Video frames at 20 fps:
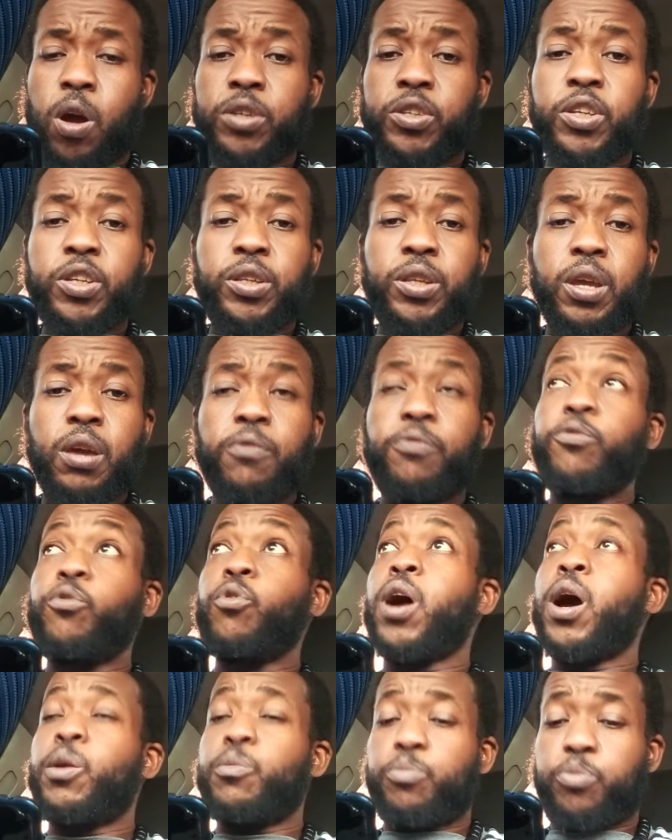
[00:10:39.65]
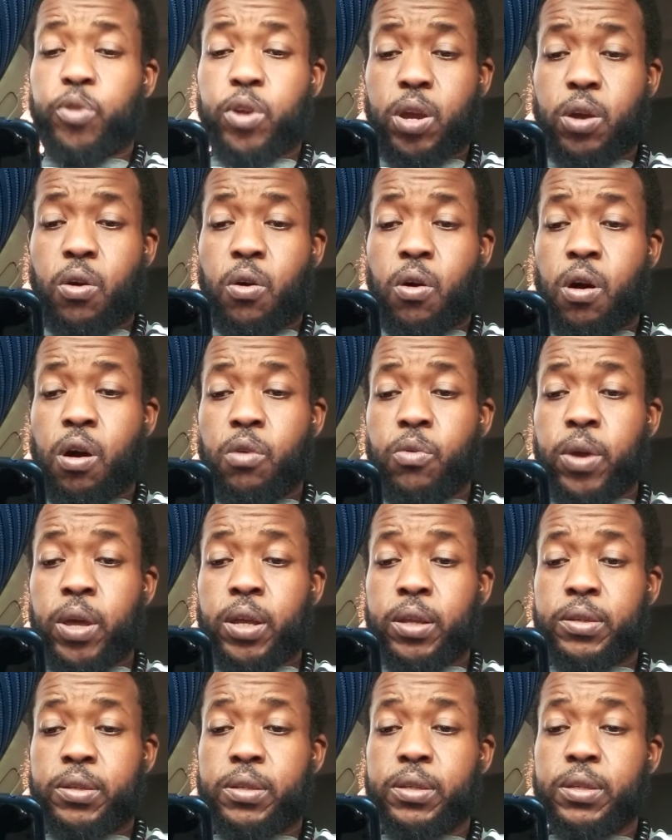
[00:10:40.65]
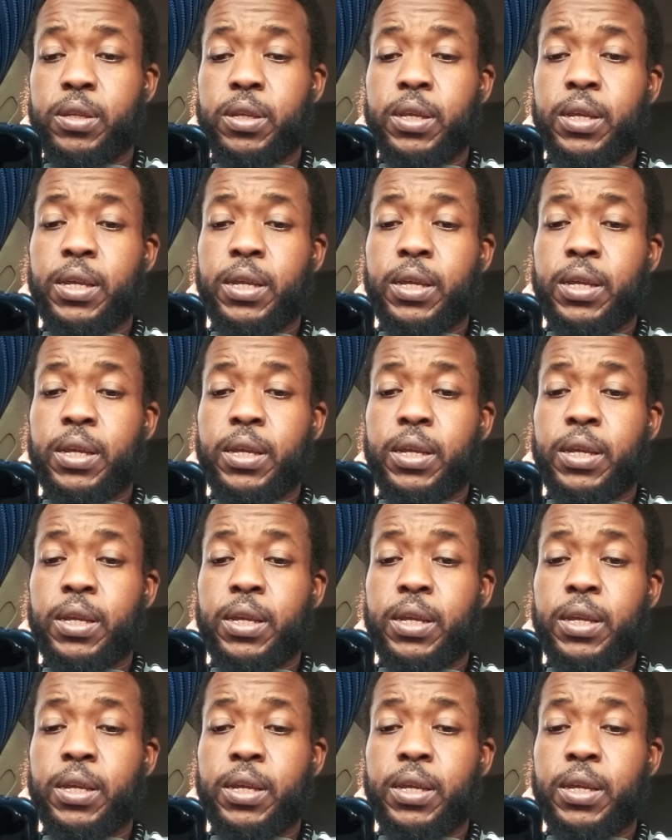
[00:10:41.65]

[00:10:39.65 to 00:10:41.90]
Watch ye therefore and pray always